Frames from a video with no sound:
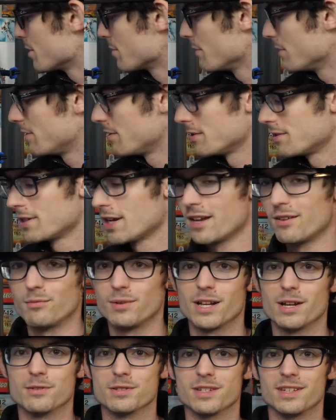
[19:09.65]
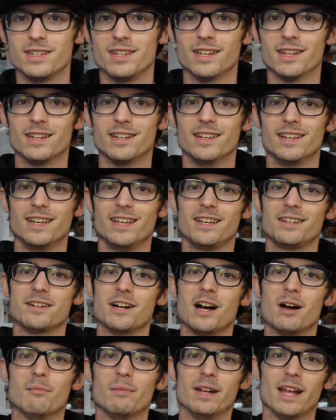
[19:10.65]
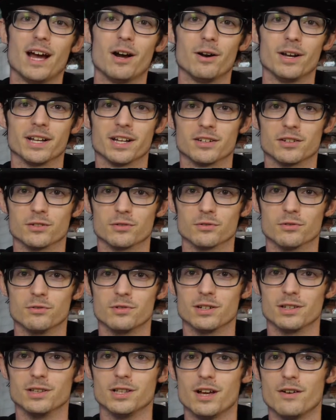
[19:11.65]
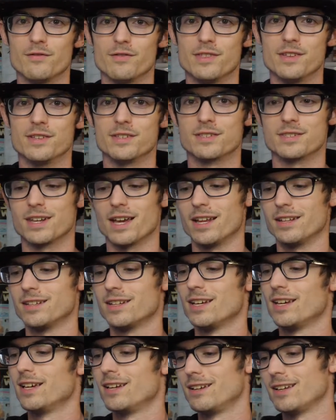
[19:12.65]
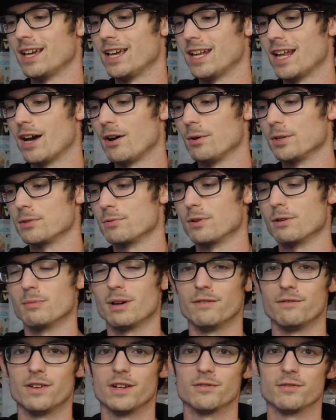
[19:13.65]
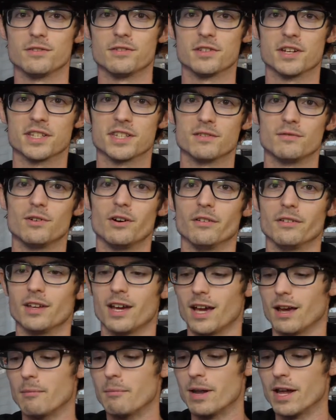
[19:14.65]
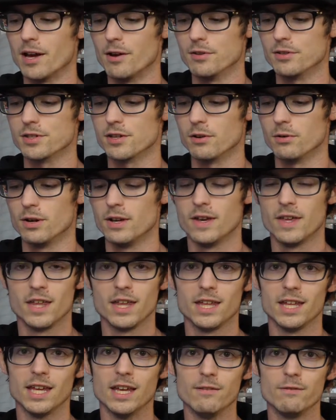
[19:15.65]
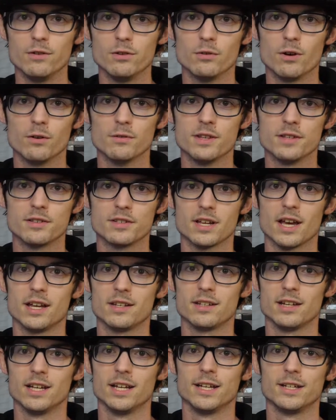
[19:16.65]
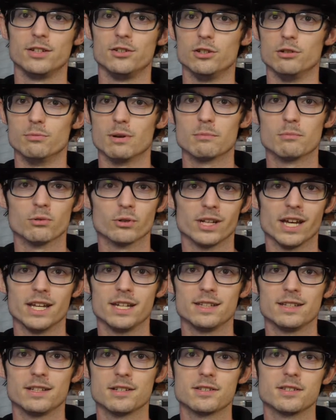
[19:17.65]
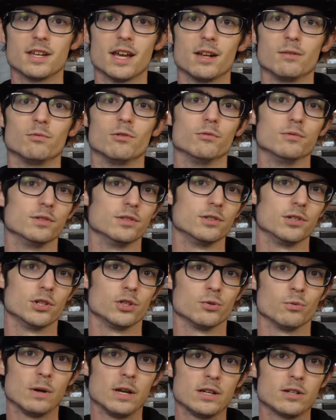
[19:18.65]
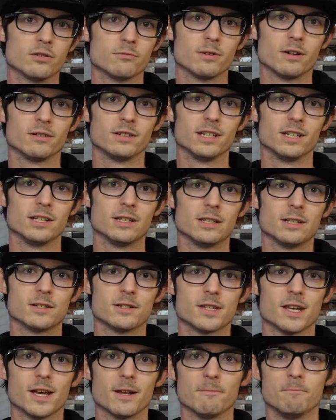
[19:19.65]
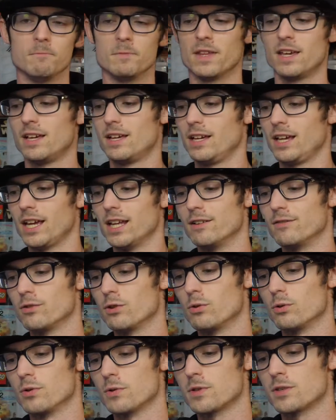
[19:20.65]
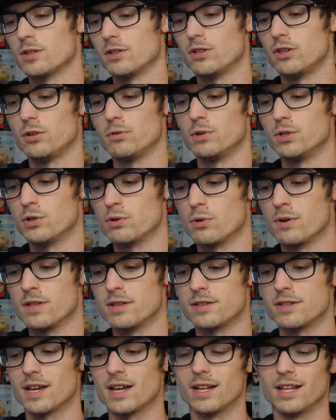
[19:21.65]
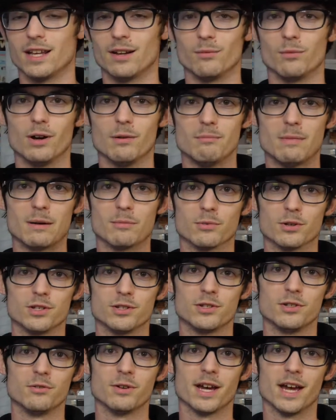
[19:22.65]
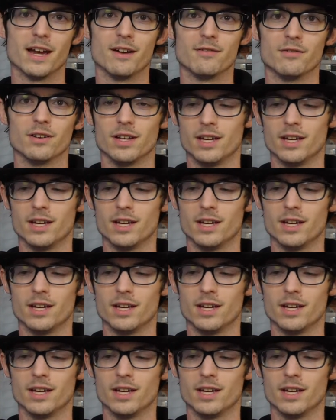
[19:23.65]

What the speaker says: with the set when I was a kid, and how I kind of grew to love this set, and how it's one of my favorite sets of all time now. So if you own this set, do you remember getting this set? What was the situation around getting this set? And of course, do you enjoy the set, and what memories do you have